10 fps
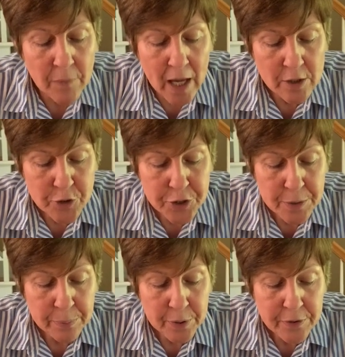And she
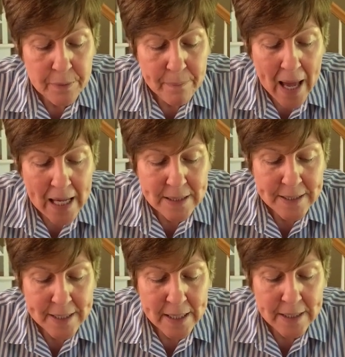put the
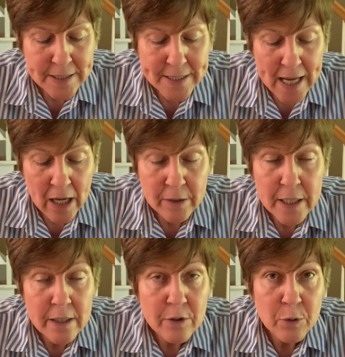basket down
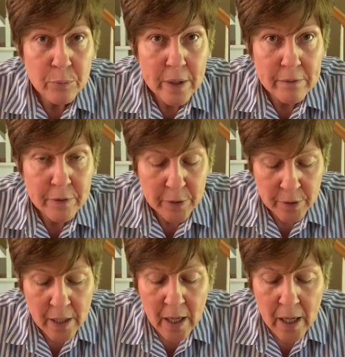in the
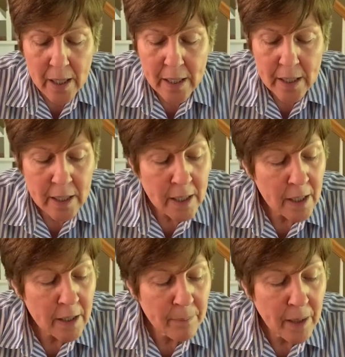river
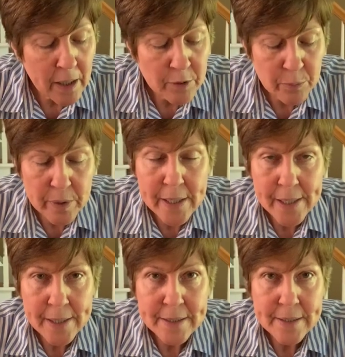in among the
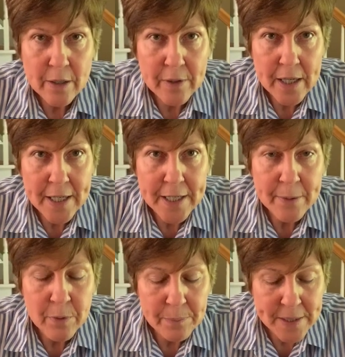reeds so that he
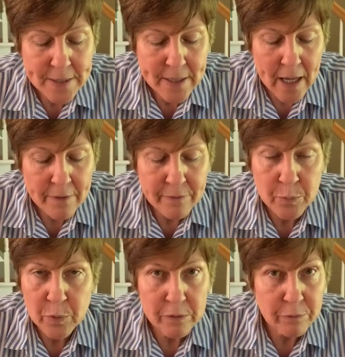would be safe and
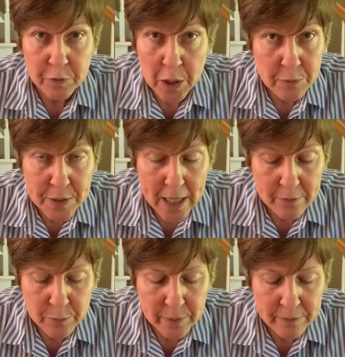wouldn't float down
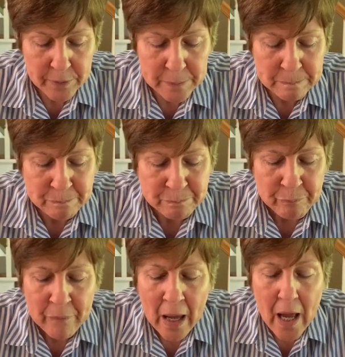the river.
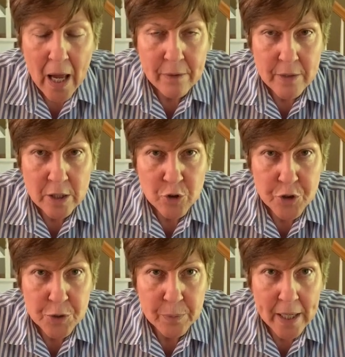And then
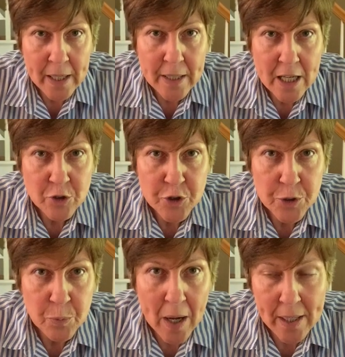she went and she
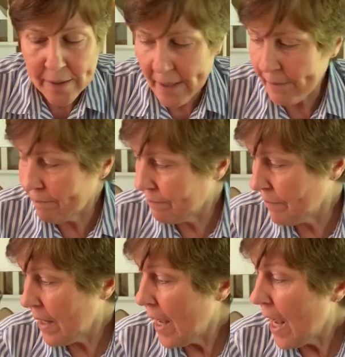waited.
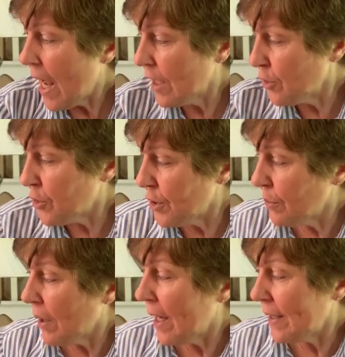And she
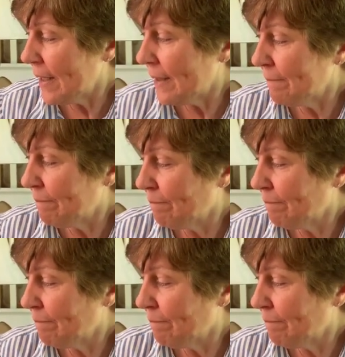waited.